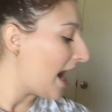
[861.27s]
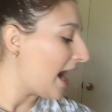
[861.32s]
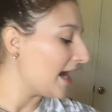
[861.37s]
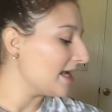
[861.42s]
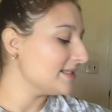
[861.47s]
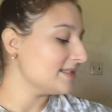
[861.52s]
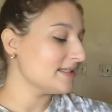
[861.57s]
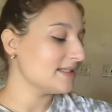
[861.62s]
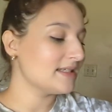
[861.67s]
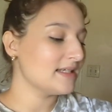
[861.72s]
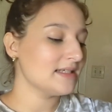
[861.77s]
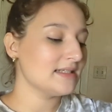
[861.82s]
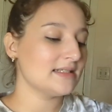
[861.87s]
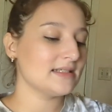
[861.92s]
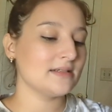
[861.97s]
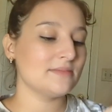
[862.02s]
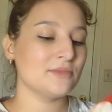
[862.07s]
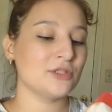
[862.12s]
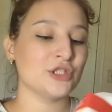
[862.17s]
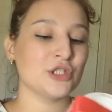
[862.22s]
I did get
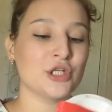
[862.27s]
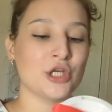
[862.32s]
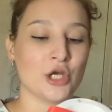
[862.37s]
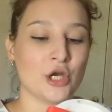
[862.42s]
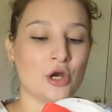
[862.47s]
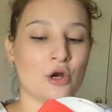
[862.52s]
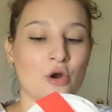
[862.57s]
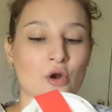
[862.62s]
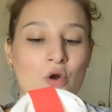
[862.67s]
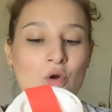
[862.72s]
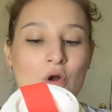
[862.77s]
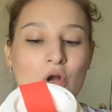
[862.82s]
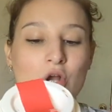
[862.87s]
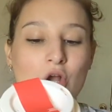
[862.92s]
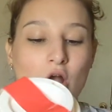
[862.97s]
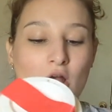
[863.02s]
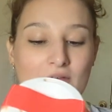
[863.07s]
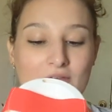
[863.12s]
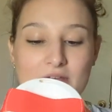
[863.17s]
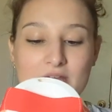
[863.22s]
some to-go
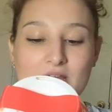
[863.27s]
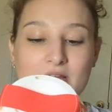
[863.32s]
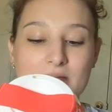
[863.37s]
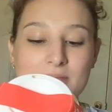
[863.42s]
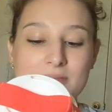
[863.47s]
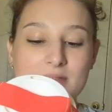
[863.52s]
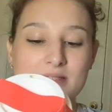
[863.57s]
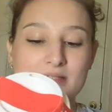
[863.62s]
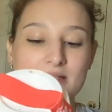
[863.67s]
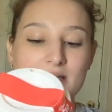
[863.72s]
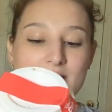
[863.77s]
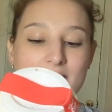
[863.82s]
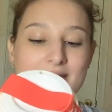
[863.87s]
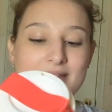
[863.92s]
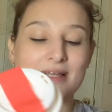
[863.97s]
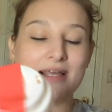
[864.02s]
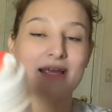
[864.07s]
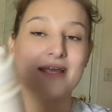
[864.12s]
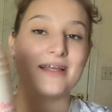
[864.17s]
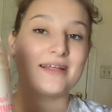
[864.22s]
coffee cups. They
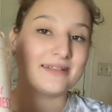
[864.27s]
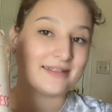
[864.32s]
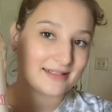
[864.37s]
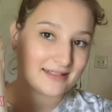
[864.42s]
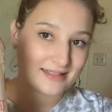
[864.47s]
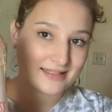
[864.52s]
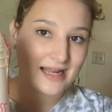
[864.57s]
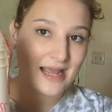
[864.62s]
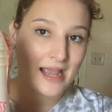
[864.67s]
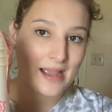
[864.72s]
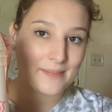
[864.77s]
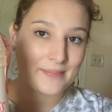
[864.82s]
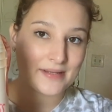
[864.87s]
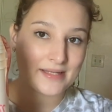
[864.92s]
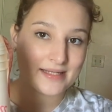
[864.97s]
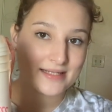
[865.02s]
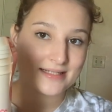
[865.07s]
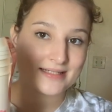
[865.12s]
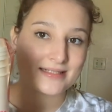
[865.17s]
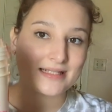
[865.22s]
say instant
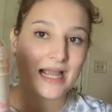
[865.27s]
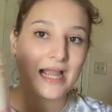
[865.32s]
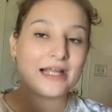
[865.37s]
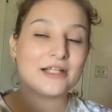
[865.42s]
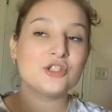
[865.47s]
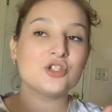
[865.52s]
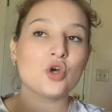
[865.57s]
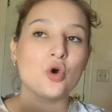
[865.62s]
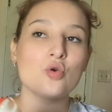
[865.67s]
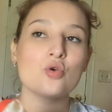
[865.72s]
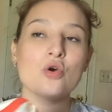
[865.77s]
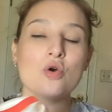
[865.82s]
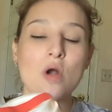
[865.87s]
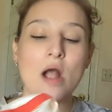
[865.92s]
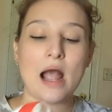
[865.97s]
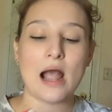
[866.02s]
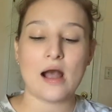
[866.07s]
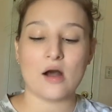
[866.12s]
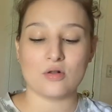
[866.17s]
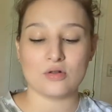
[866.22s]
happiness. I don't know
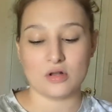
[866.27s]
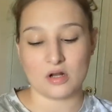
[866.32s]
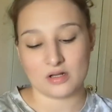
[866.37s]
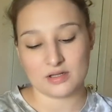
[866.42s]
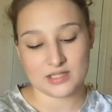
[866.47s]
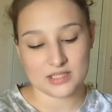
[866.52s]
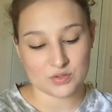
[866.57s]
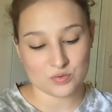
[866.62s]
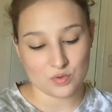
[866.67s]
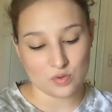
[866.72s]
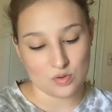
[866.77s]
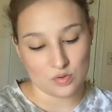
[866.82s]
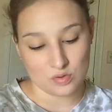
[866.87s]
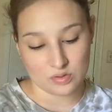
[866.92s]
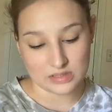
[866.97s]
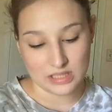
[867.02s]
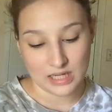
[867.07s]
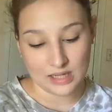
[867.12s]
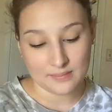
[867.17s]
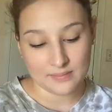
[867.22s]
how long these will
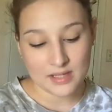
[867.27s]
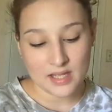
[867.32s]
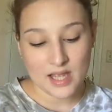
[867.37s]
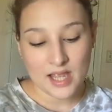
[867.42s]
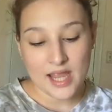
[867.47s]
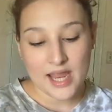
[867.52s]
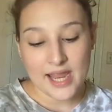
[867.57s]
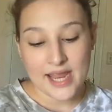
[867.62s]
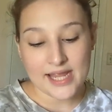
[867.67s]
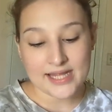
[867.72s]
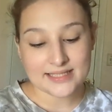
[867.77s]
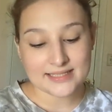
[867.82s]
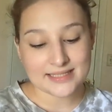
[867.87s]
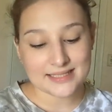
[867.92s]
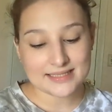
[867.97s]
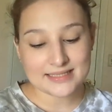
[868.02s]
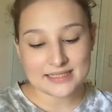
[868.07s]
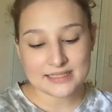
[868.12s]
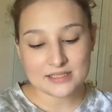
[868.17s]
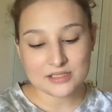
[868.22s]
hold up. It
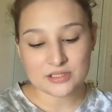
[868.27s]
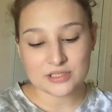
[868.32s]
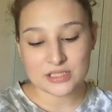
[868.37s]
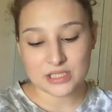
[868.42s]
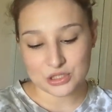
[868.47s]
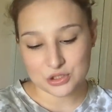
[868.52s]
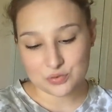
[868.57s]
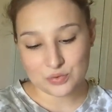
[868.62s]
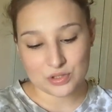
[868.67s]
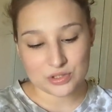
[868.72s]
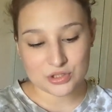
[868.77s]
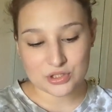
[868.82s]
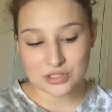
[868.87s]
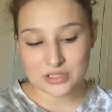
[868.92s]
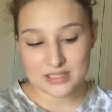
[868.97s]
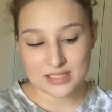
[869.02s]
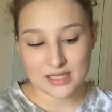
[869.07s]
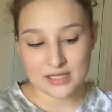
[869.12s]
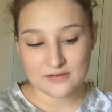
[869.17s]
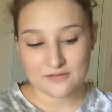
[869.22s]
says that they're dishwasher
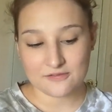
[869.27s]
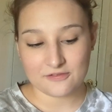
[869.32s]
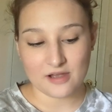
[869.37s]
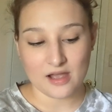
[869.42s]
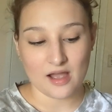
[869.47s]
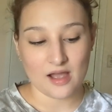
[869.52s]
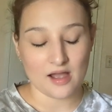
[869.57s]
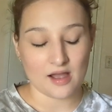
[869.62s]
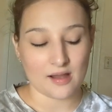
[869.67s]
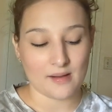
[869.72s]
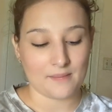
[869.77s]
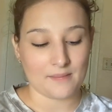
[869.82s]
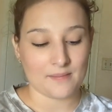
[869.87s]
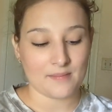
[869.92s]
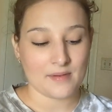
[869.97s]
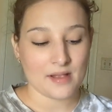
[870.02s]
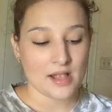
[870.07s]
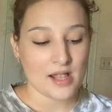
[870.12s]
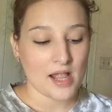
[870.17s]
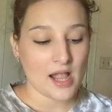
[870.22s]
safe. Um,
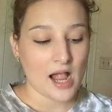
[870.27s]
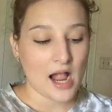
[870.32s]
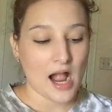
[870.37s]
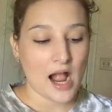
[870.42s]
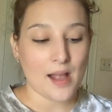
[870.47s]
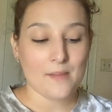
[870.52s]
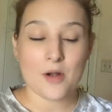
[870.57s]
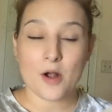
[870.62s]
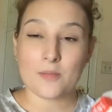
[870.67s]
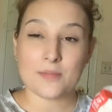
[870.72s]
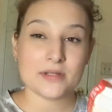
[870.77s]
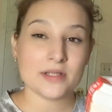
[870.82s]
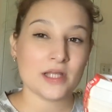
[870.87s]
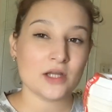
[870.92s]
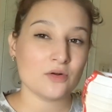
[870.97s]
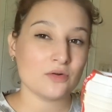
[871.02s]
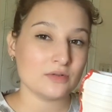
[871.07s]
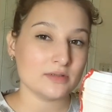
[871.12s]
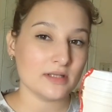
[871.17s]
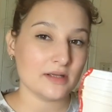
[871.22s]
I'm hoping they
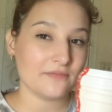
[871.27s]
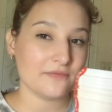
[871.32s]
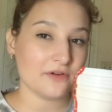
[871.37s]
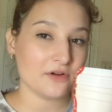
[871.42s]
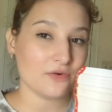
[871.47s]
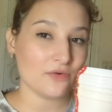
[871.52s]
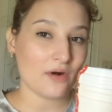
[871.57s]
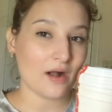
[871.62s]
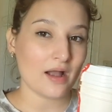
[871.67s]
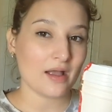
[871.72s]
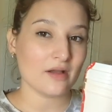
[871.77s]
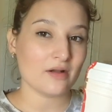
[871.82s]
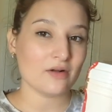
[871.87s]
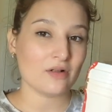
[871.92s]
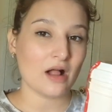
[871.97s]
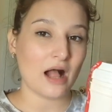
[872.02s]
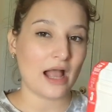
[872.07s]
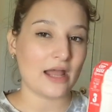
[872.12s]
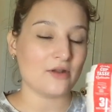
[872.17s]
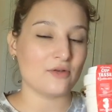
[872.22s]
hold up for a
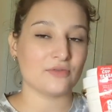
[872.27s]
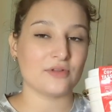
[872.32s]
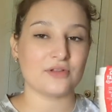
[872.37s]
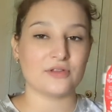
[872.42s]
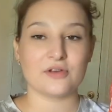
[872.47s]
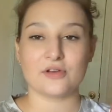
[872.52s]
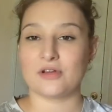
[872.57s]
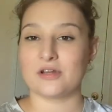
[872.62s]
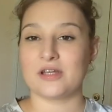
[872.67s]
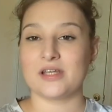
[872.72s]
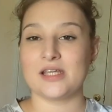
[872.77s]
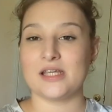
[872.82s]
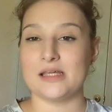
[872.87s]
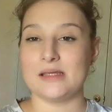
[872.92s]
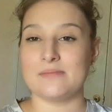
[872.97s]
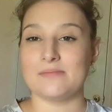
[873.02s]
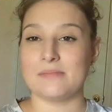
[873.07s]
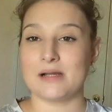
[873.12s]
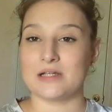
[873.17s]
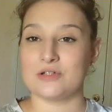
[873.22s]
while. I don't think they're going to
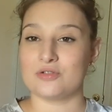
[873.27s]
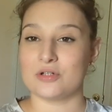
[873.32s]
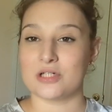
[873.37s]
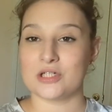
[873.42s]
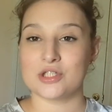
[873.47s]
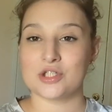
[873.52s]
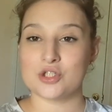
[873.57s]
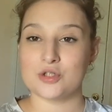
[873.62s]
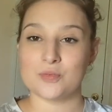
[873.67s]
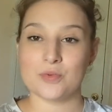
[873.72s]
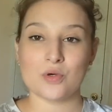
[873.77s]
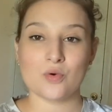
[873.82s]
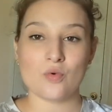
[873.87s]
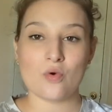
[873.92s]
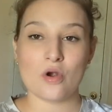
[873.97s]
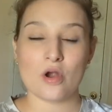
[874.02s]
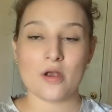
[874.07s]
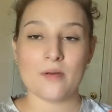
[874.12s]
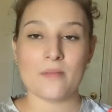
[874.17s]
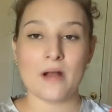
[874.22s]
keep my drink super
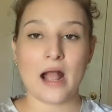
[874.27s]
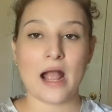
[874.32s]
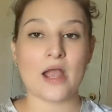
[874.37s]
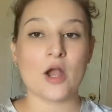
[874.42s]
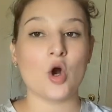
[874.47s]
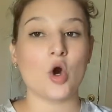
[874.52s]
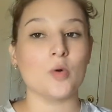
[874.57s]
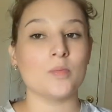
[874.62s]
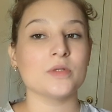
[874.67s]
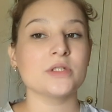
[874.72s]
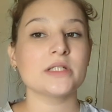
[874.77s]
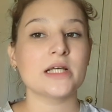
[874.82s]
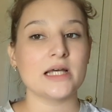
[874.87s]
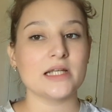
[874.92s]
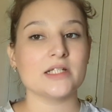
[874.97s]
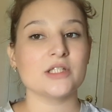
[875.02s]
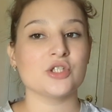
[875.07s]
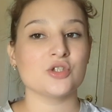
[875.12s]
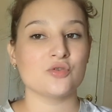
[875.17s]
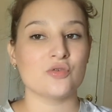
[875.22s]
warm. I almost got
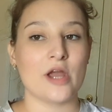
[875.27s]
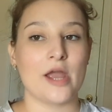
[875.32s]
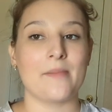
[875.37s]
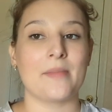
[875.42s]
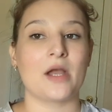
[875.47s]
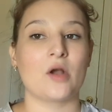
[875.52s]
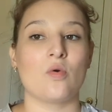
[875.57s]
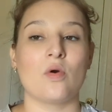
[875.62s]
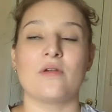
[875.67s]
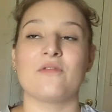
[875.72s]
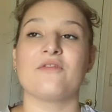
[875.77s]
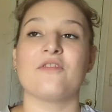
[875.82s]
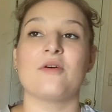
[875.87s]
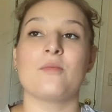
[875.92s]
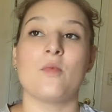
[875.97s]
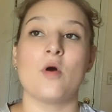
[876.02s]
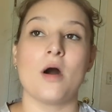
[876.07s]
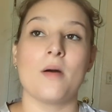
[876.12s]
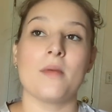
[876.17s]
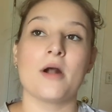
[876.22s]
a ceramic one
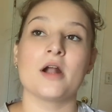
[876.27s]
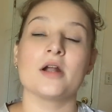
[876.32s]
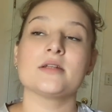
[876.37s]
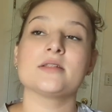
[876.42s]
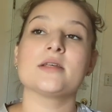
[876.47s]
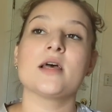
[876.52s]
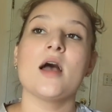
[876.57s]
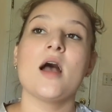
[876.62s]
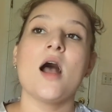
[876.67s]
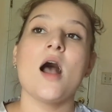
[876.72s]
from Walmart,